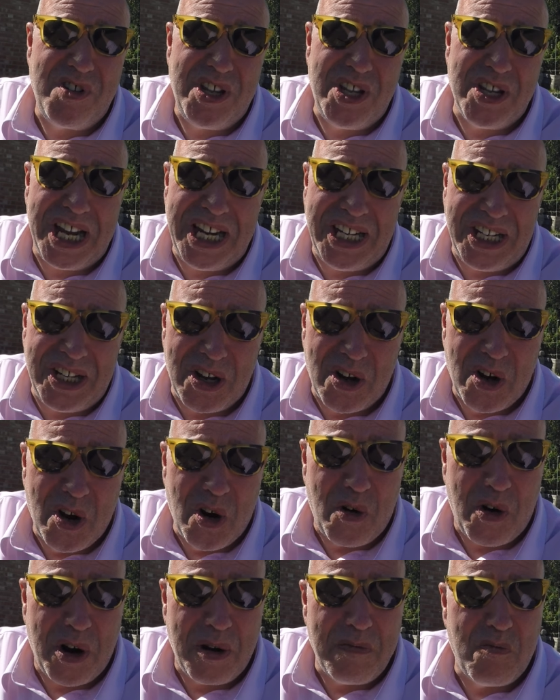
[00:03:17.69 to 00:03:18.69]
in
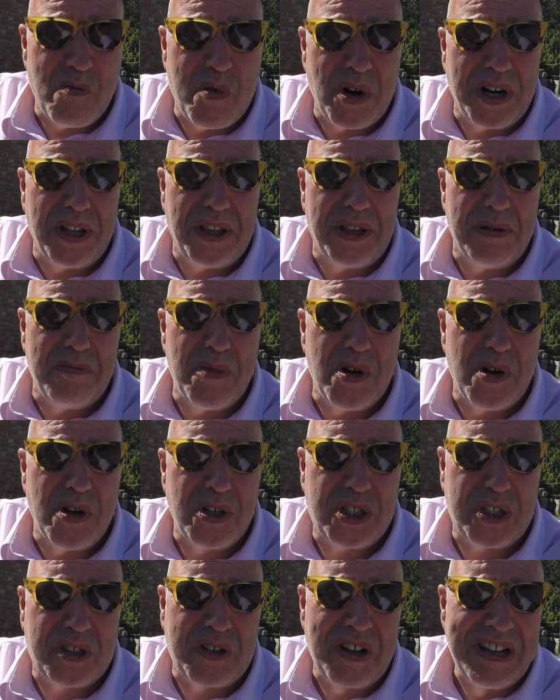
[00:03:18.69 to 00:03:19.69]
Europe, one of the
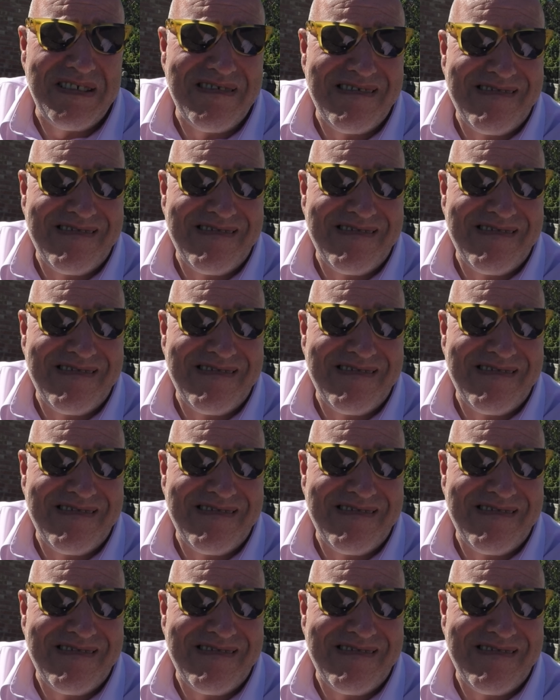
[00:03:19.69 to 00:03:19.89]
most